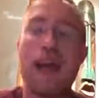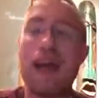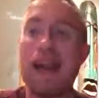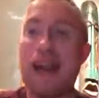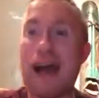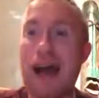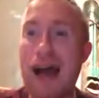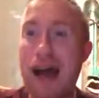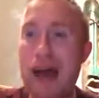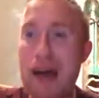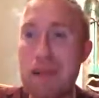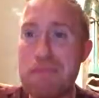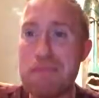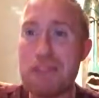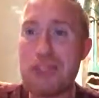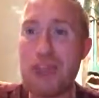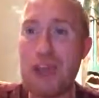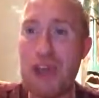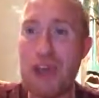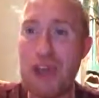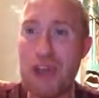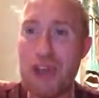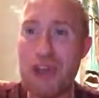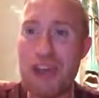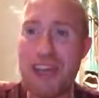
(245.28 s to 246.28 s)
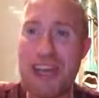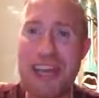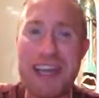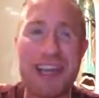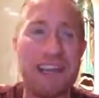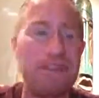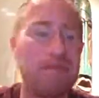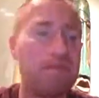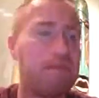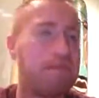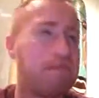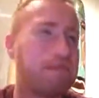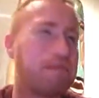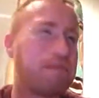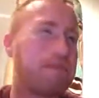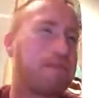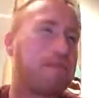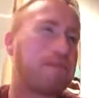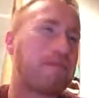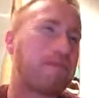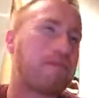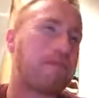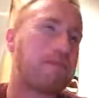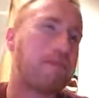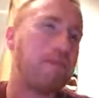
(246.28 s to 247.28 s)
An absolutely
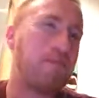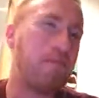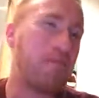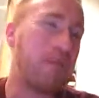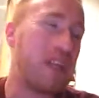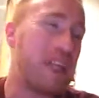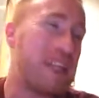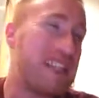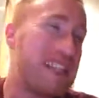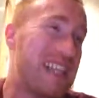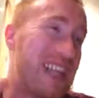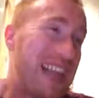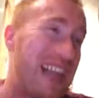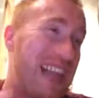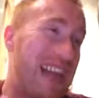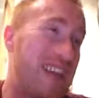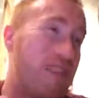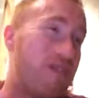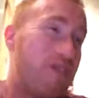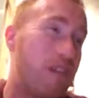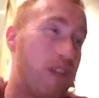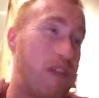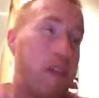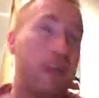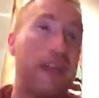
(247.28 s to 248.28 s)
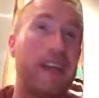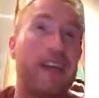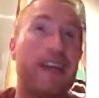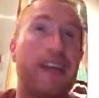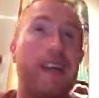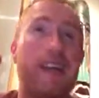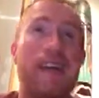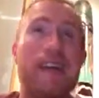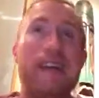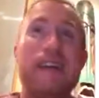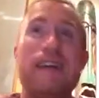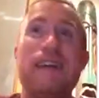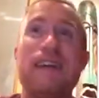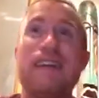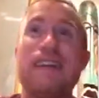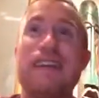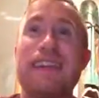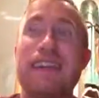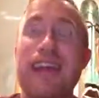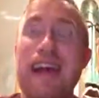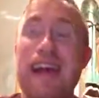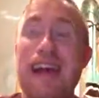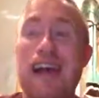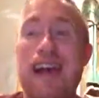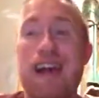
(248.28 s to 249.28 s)
delightful beer
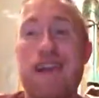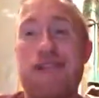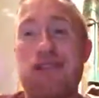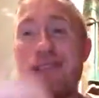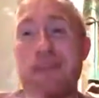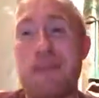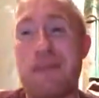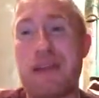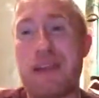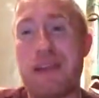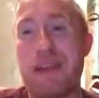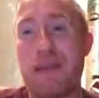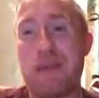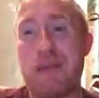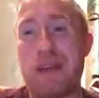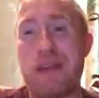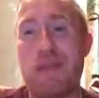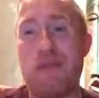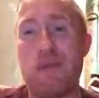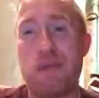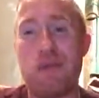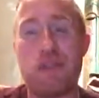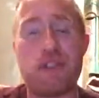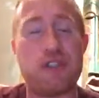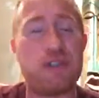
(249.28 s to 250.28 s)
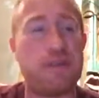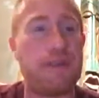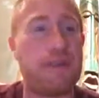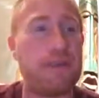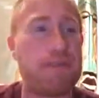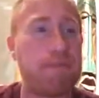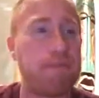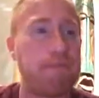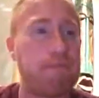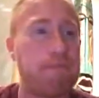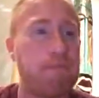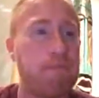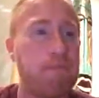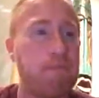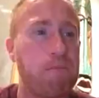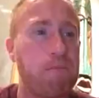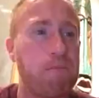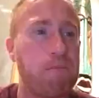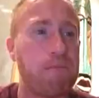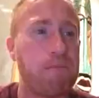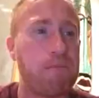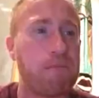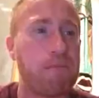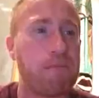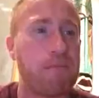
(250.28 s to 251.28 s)
to have in the middle of the week, folks.
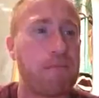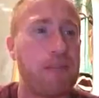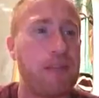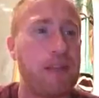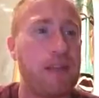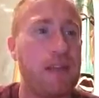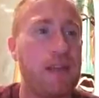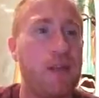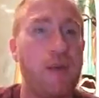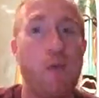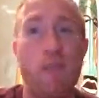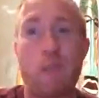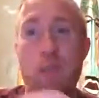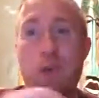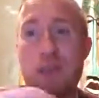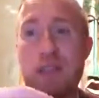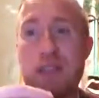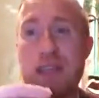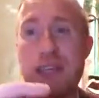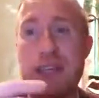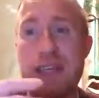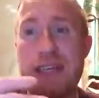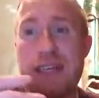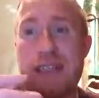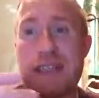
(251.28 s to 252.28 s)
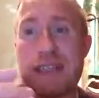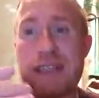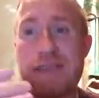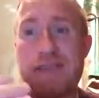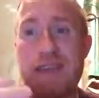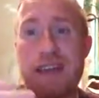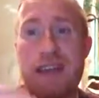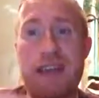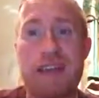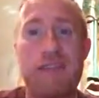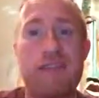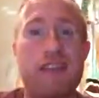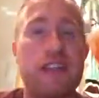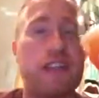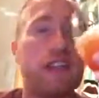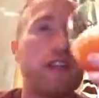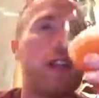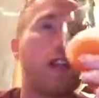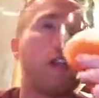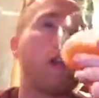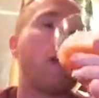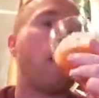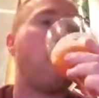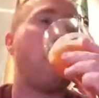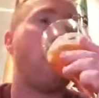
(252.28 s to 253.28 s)
What is the final finish
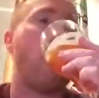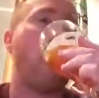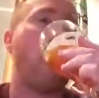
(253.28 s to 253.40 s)
like?